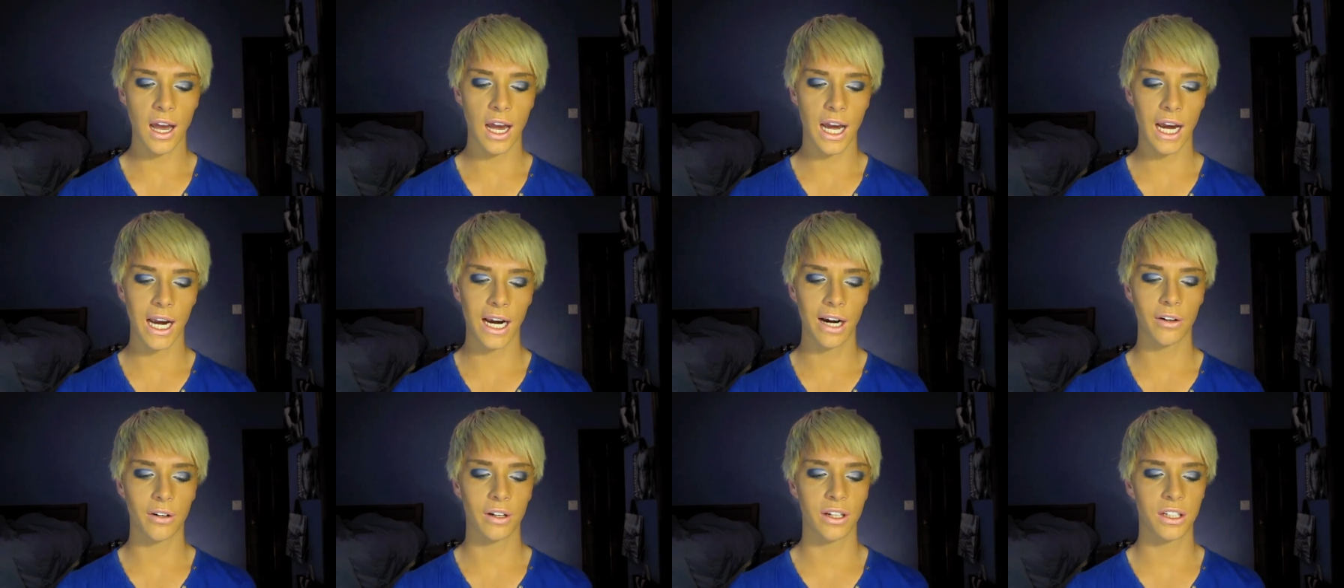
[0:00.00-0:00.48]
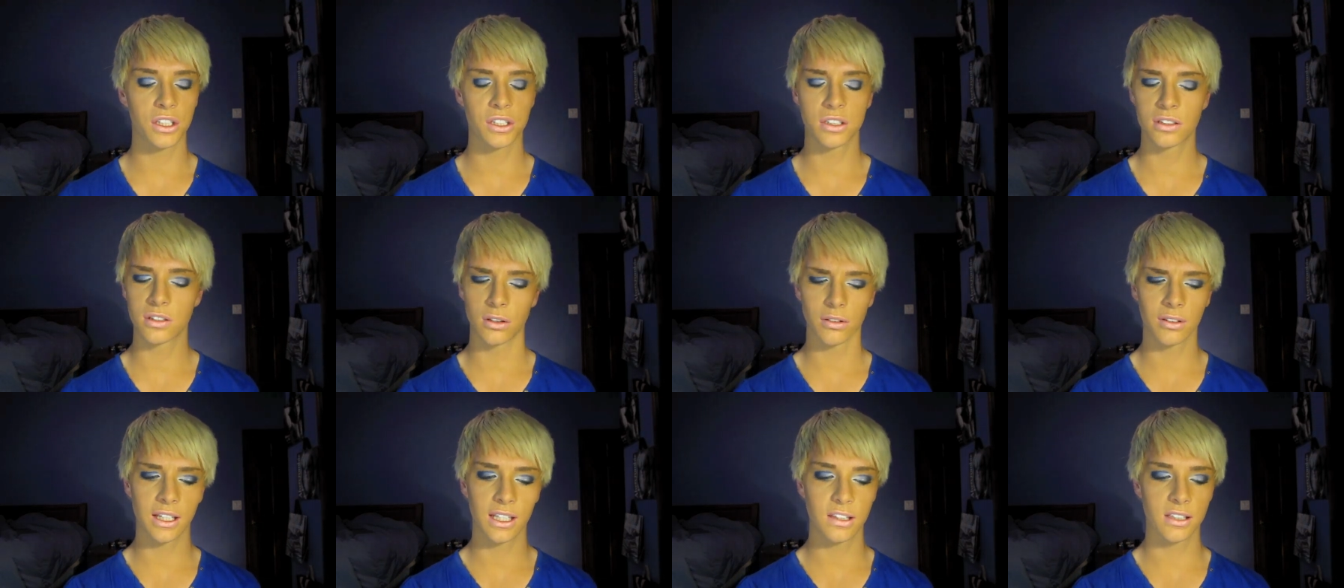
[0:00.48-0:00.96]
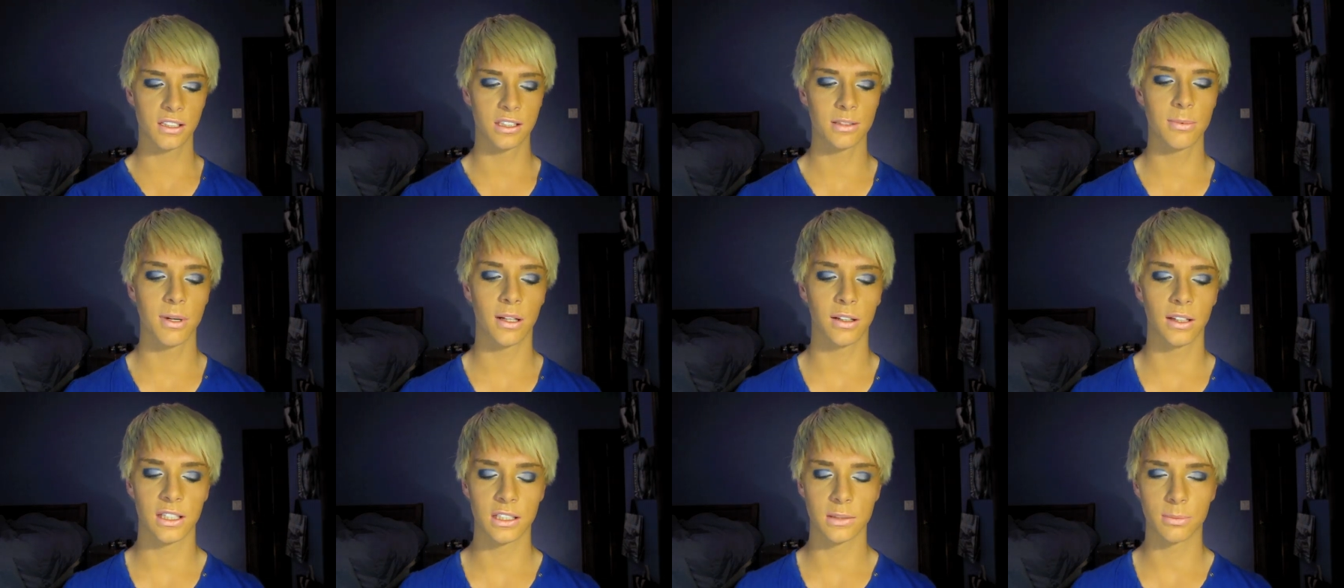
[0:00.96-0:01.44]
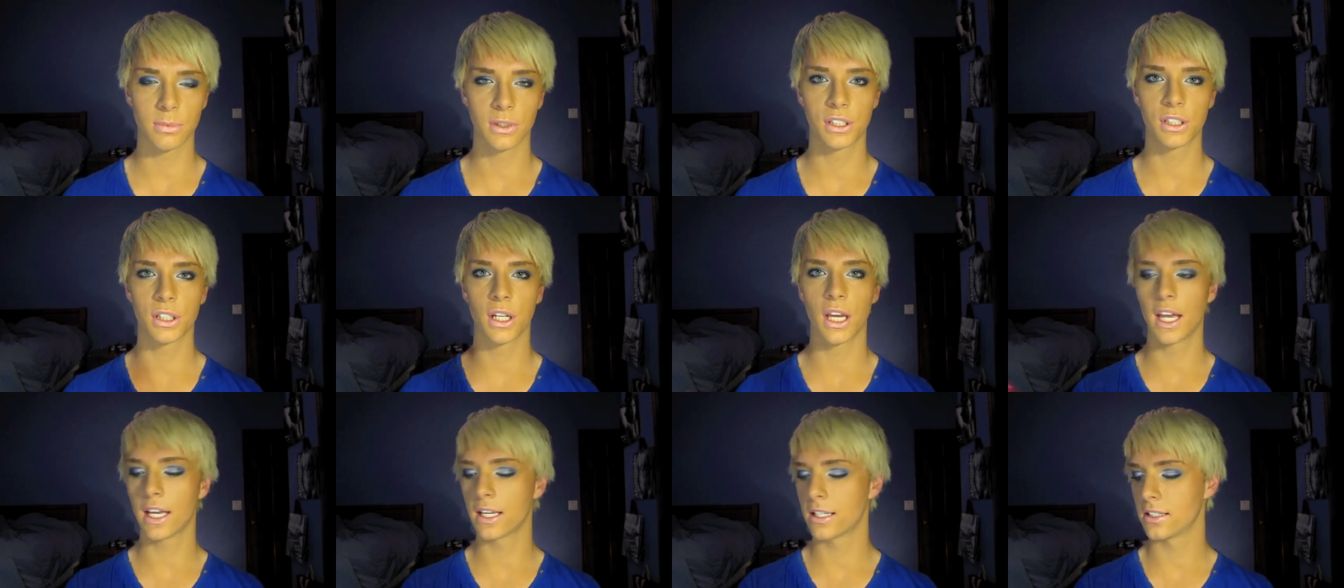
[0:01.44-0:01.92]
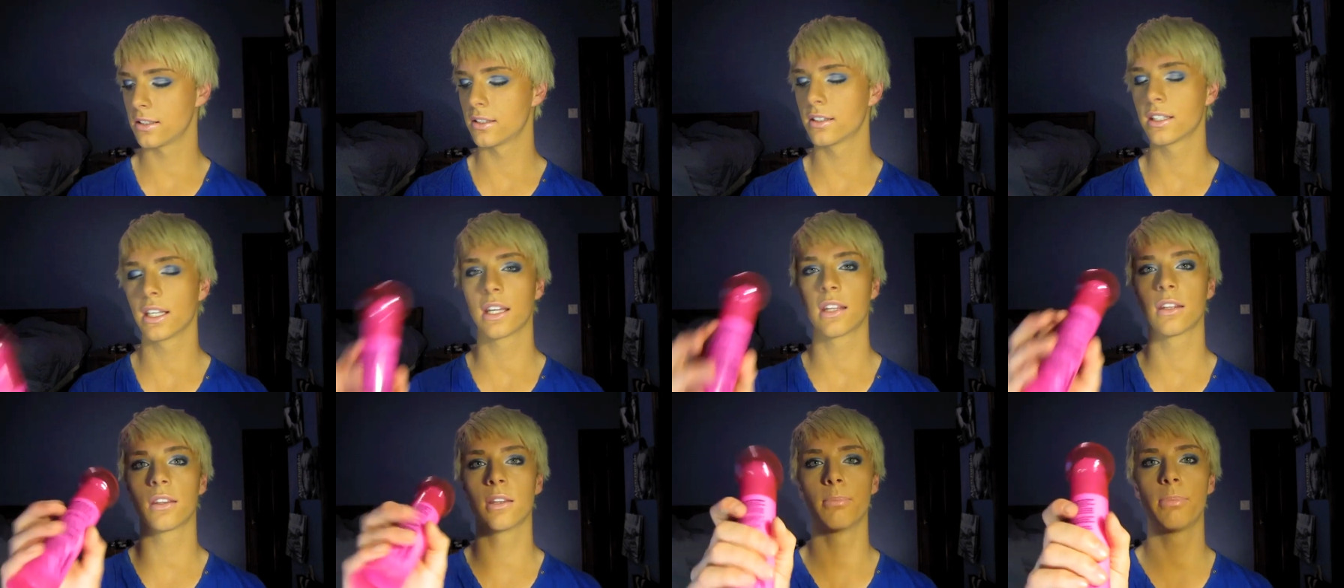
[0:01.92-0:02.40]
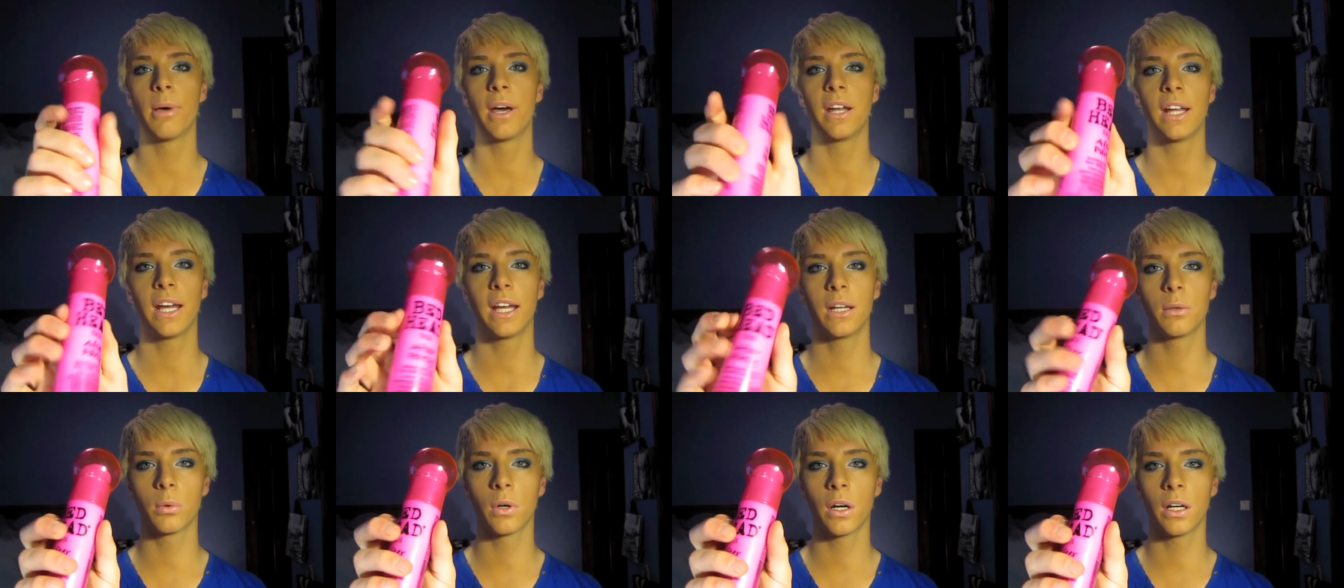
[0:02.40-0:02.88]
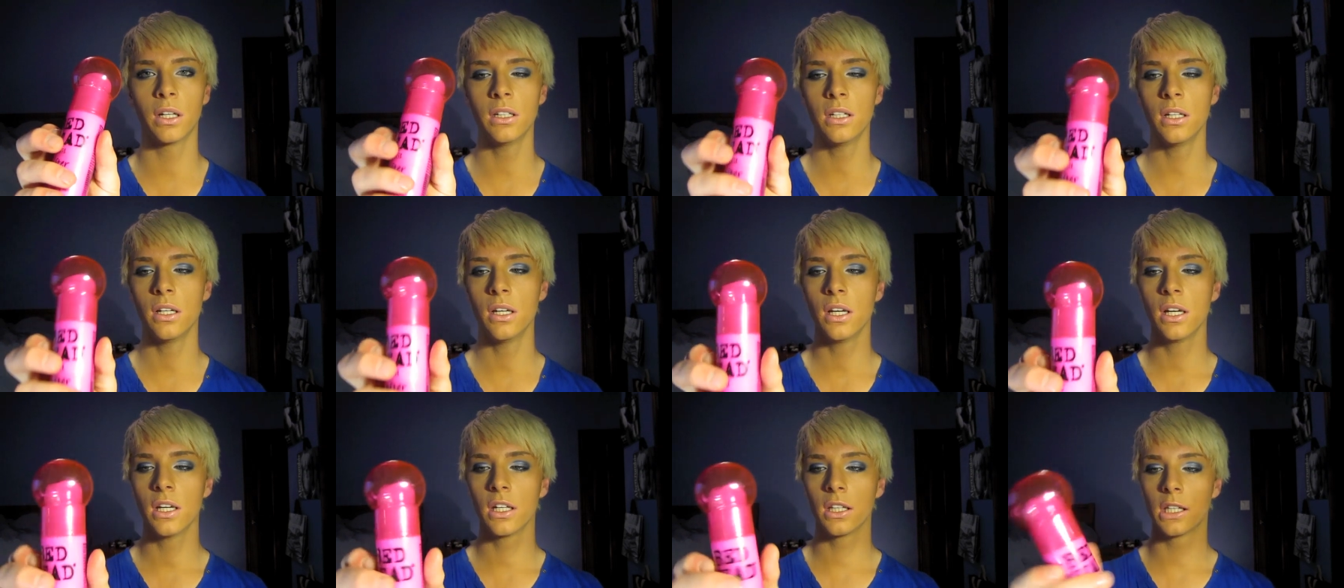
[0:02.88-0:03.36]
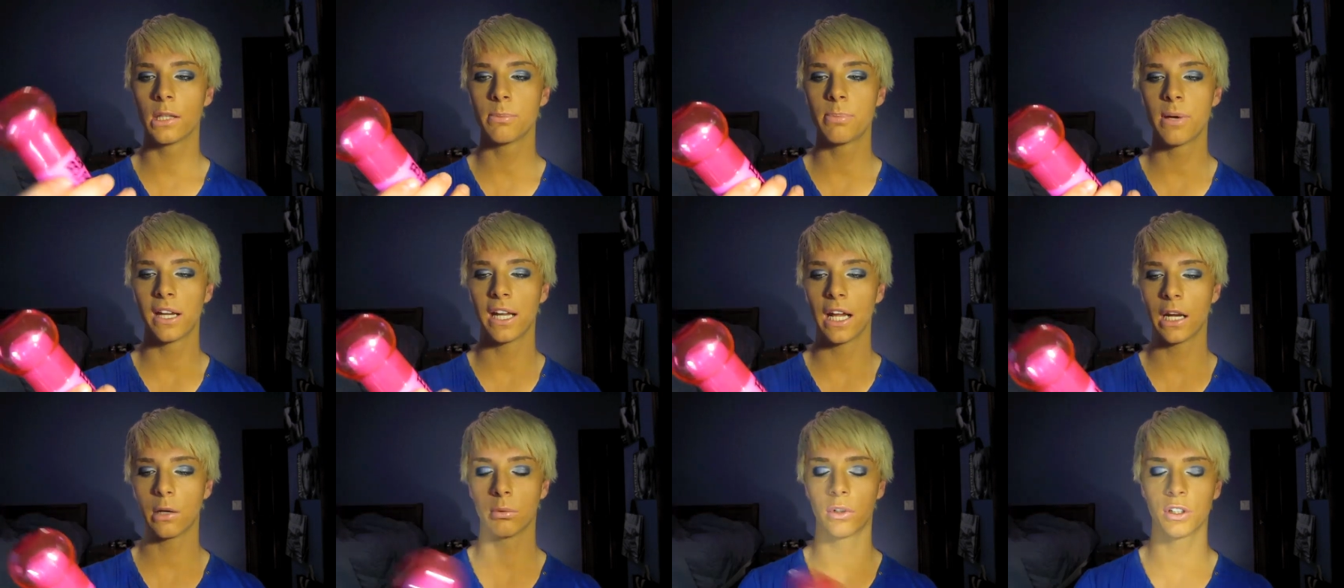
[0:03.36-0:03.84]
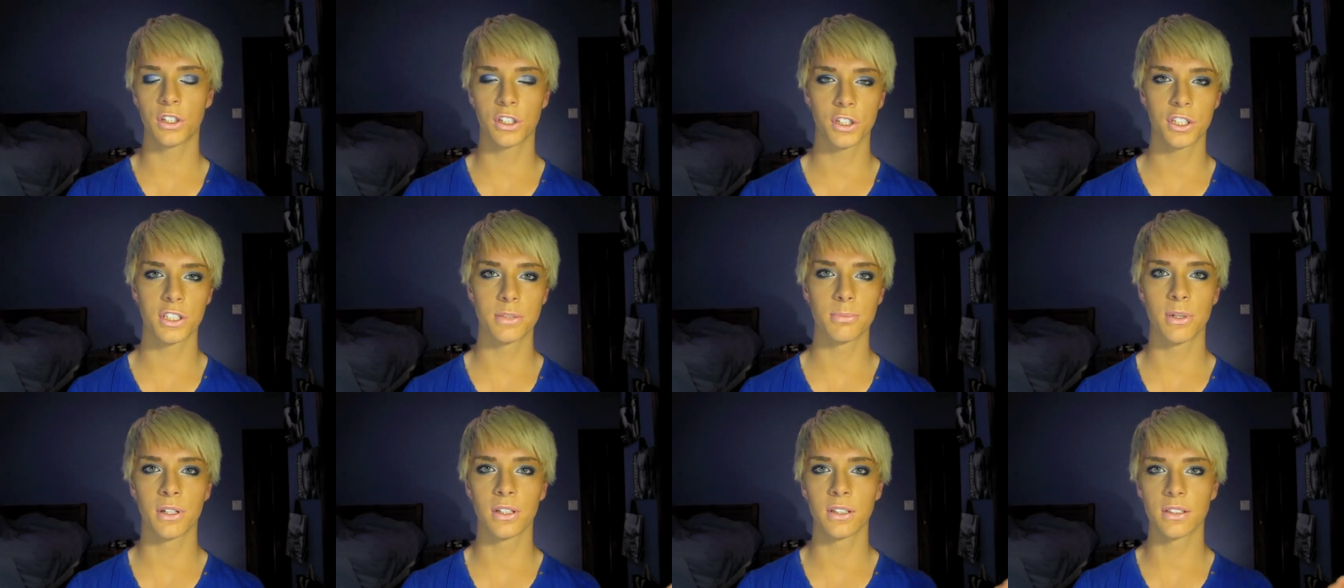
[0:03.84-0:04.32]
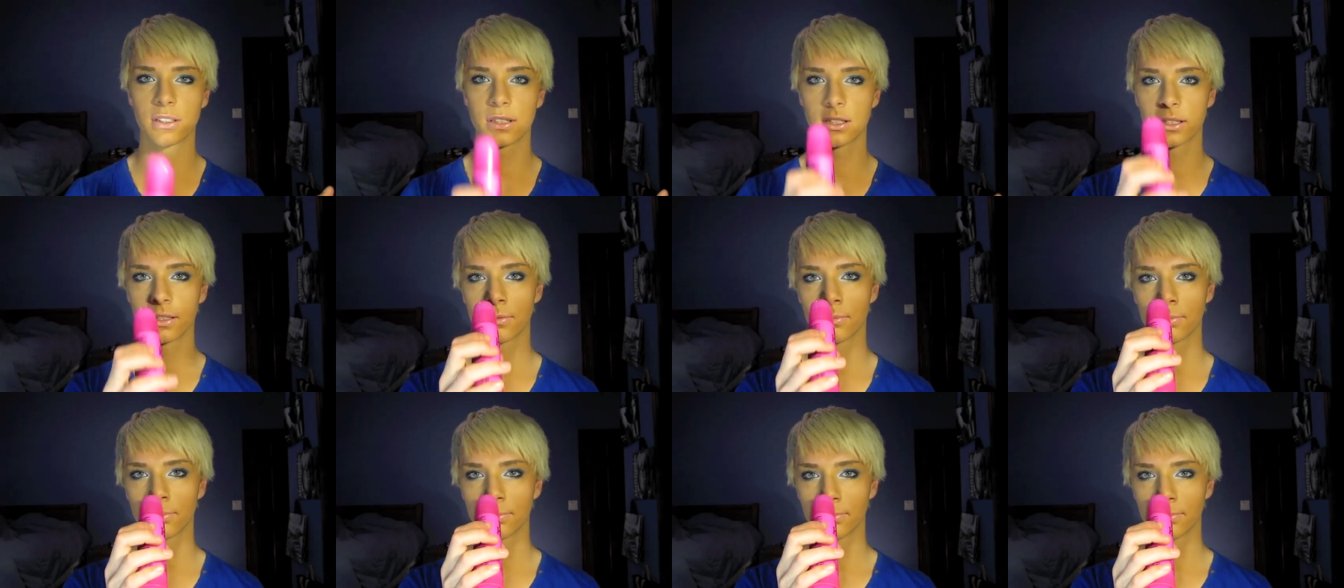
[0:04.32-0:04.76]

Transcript: I don't know. I just don't like the smell as much as like the bedhead one. The bedhead one just smells.